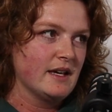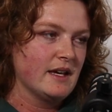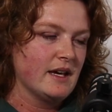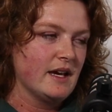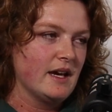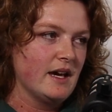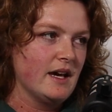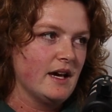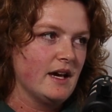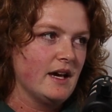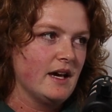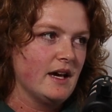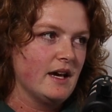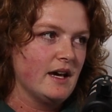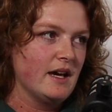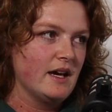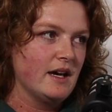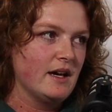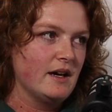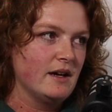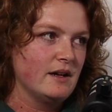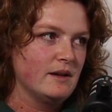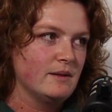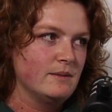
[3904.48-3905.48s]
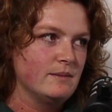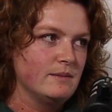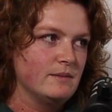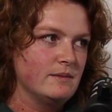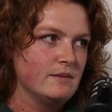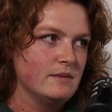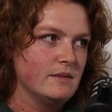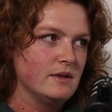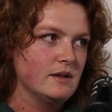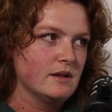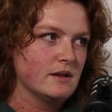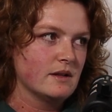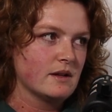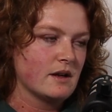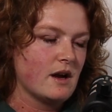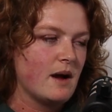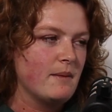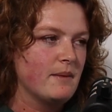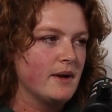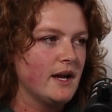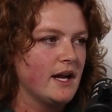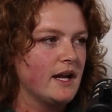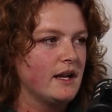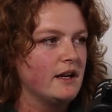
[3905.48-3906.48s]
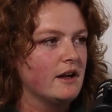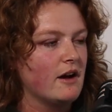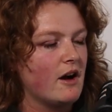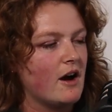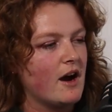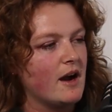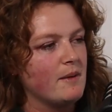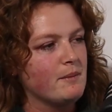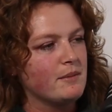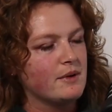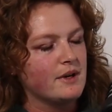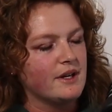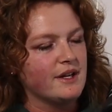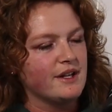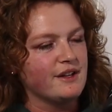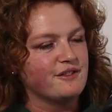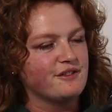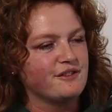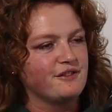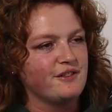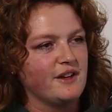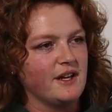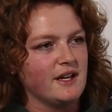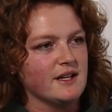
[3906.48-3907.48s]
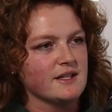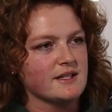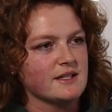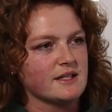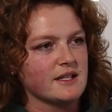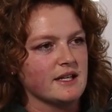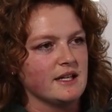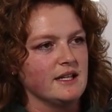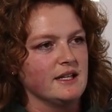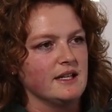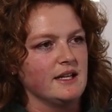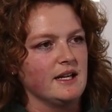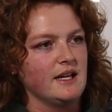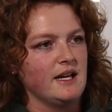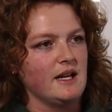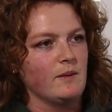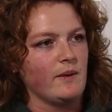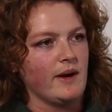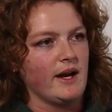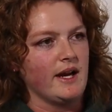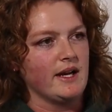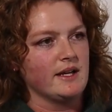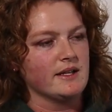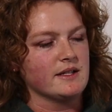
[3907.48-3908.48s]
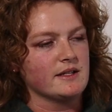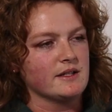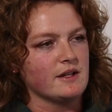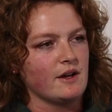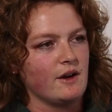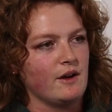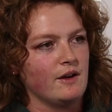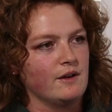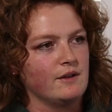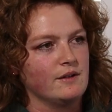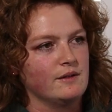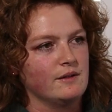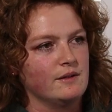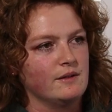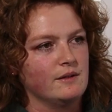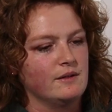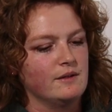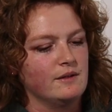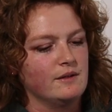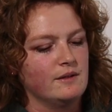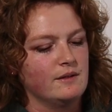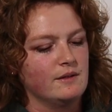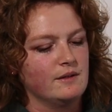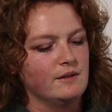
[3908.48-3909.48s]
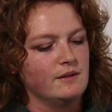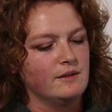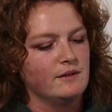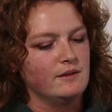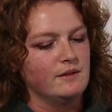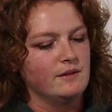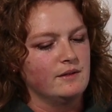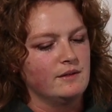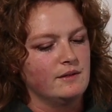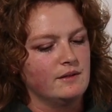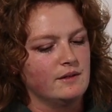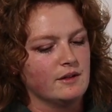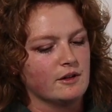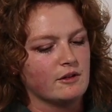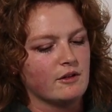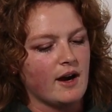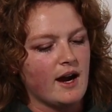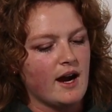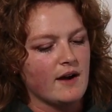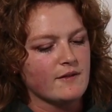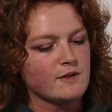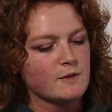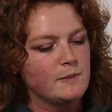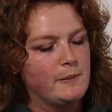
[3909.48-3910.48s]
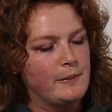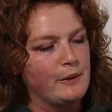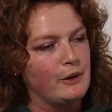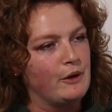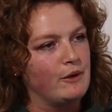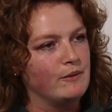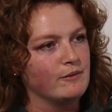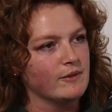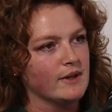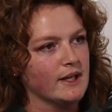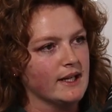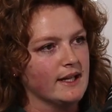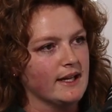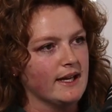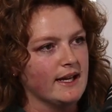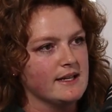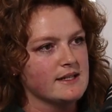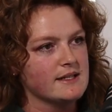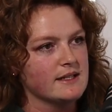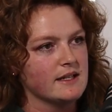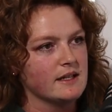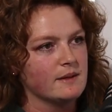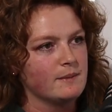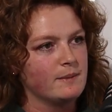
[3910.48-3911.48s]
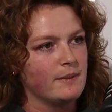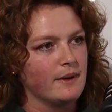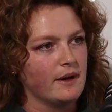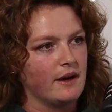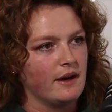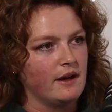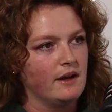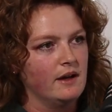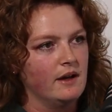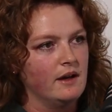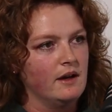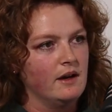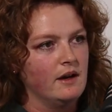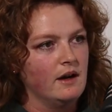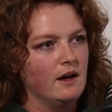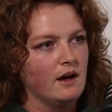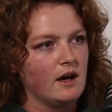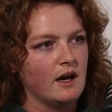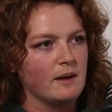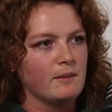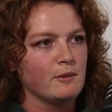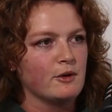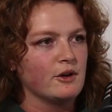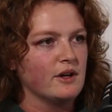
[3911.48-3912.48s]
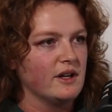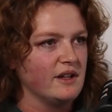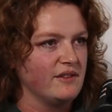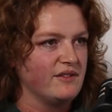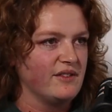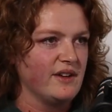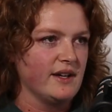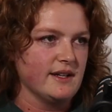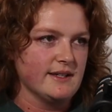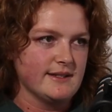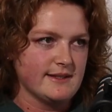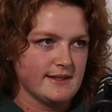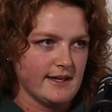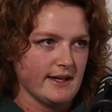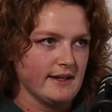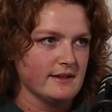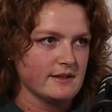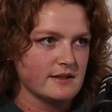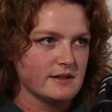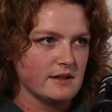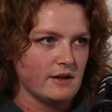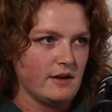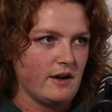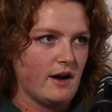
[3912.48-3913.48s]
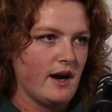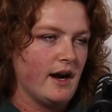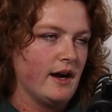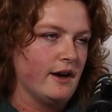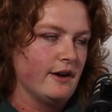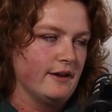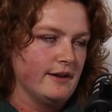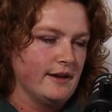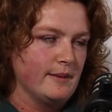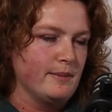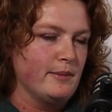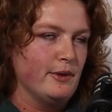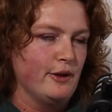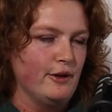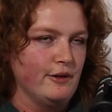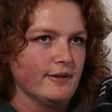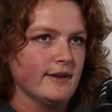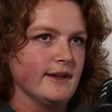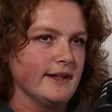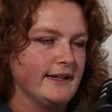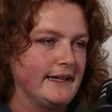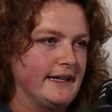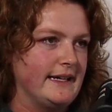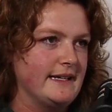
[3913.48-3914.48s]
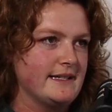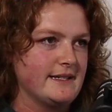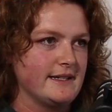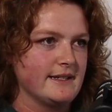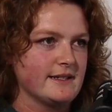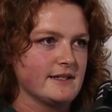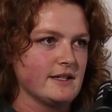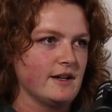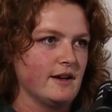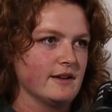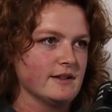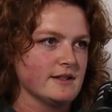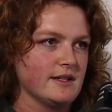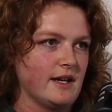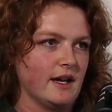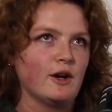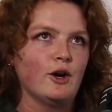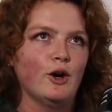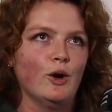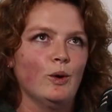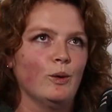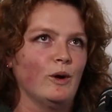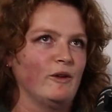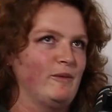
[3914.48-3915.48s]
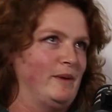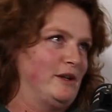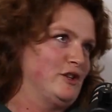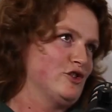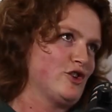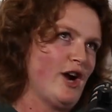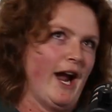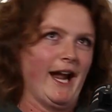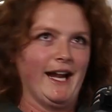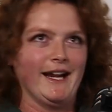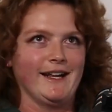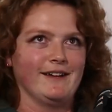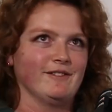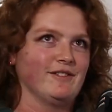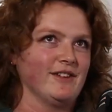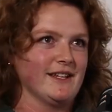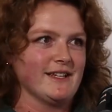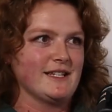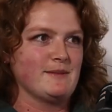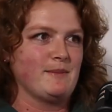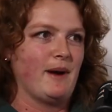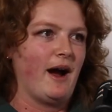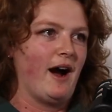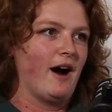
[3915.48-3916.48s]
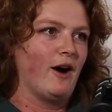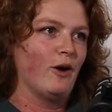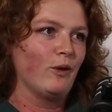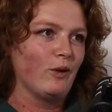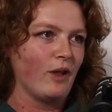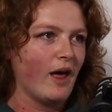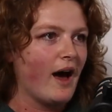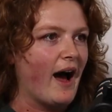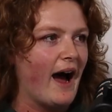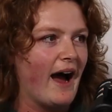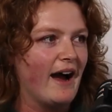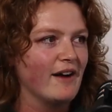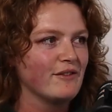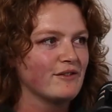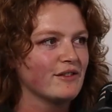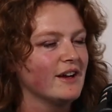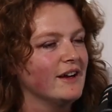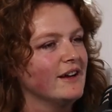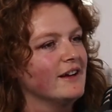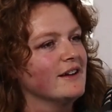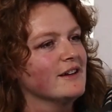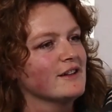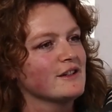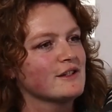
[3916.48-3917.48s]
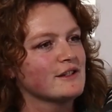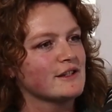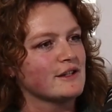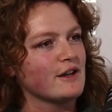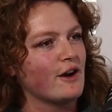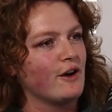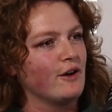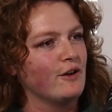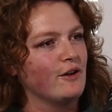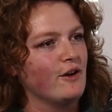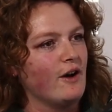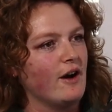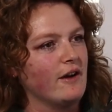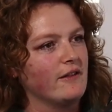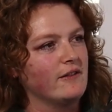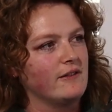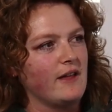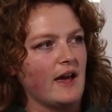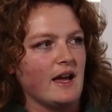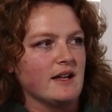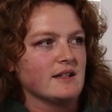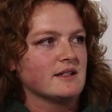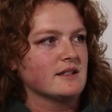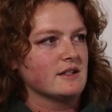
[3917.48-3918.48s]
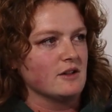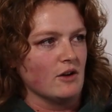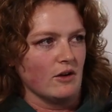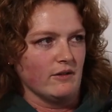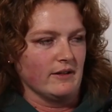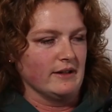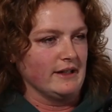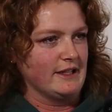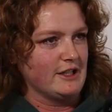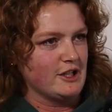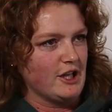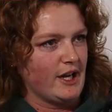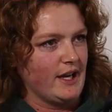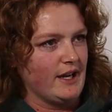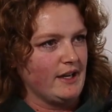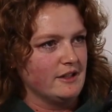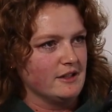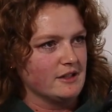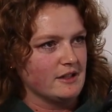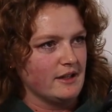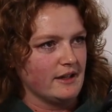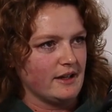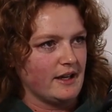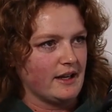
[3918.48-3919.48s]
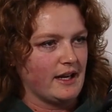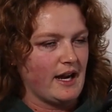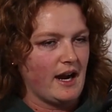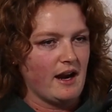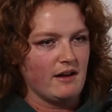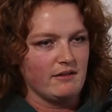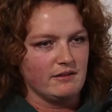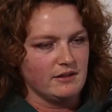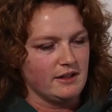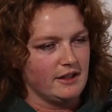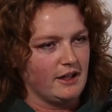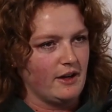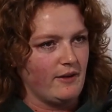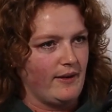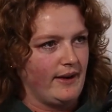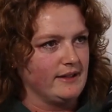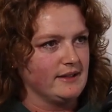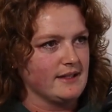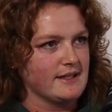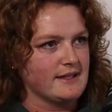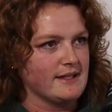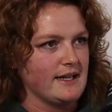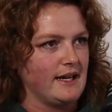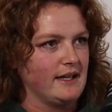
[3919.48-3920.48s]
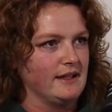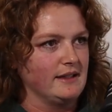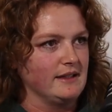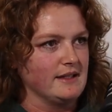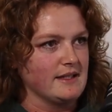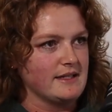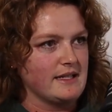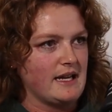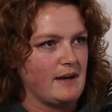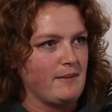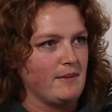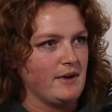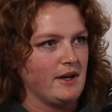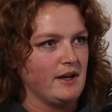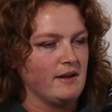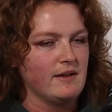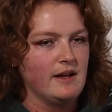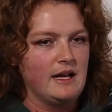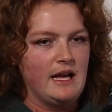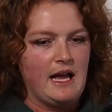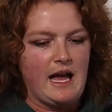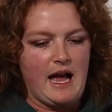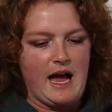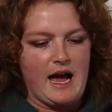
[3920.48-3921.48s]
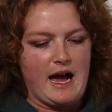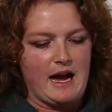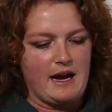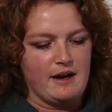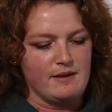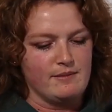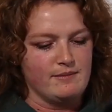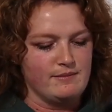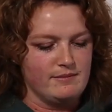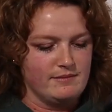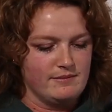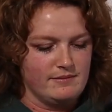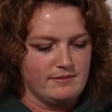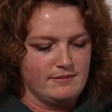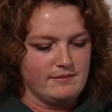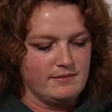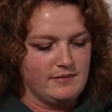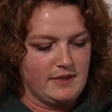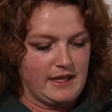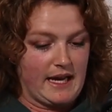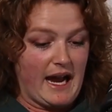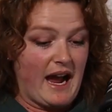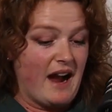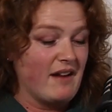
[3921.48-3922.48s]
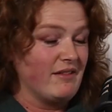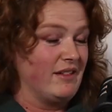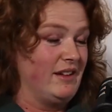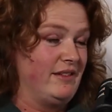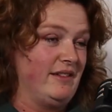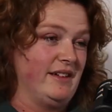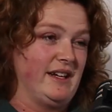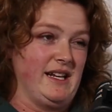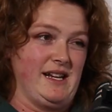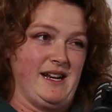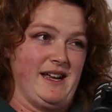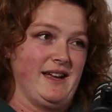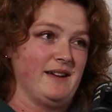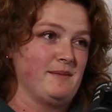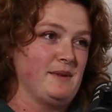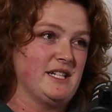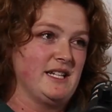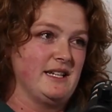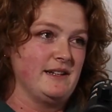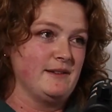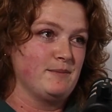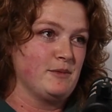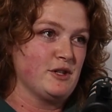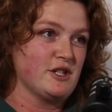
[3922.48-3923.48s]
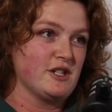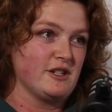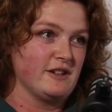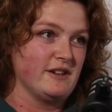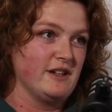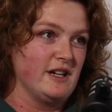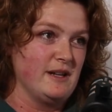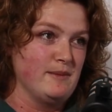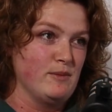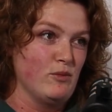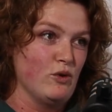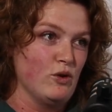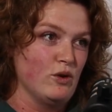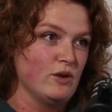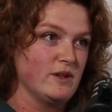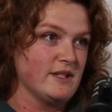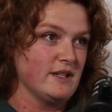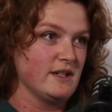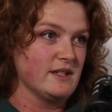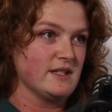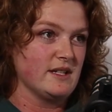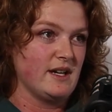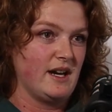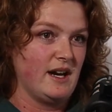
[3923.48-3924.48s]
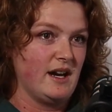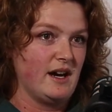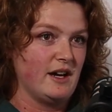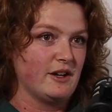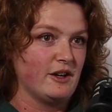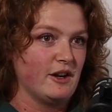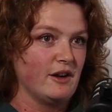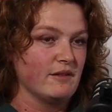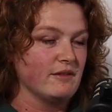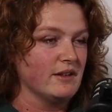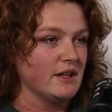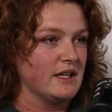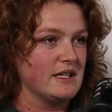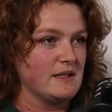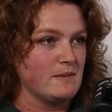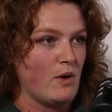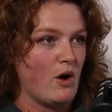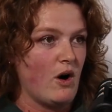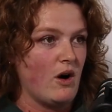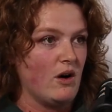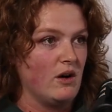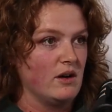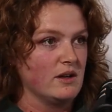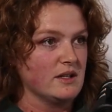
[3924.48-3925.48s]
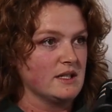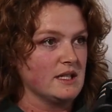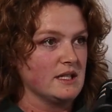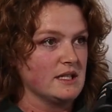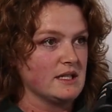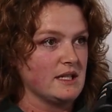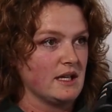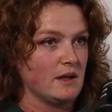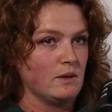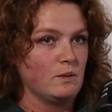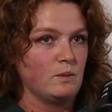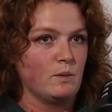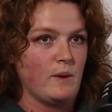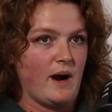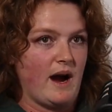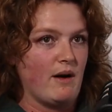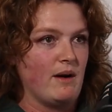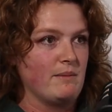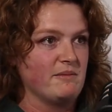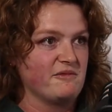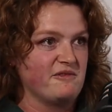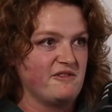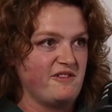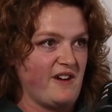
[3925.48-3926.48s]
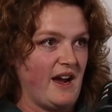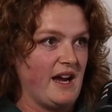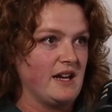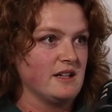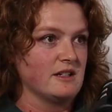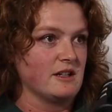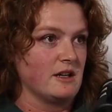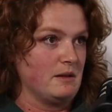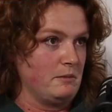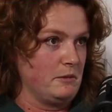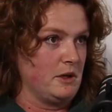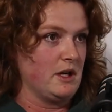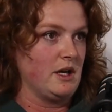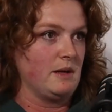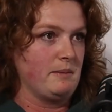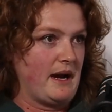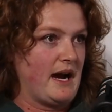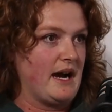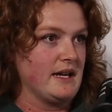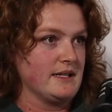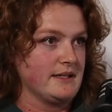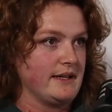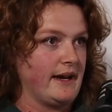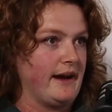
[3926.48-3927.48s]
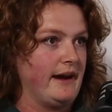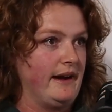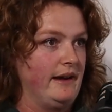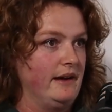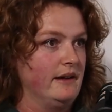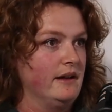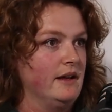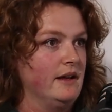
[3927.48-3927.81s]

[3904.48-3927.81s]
I mean, I'm pretty fair-skinned anyway, so the grafts burn really easy, but I'm already fair-skinned, so I already burn really easy. So it's like, cool, I've been training for this my whole life. So that's not really changed. Like, I can't really go out in the sun in summer. Can't really regulate my temperature anymore. So it's like, I don't realise I'm hot until it's like, wow, I'm faint. I'm going to pass out.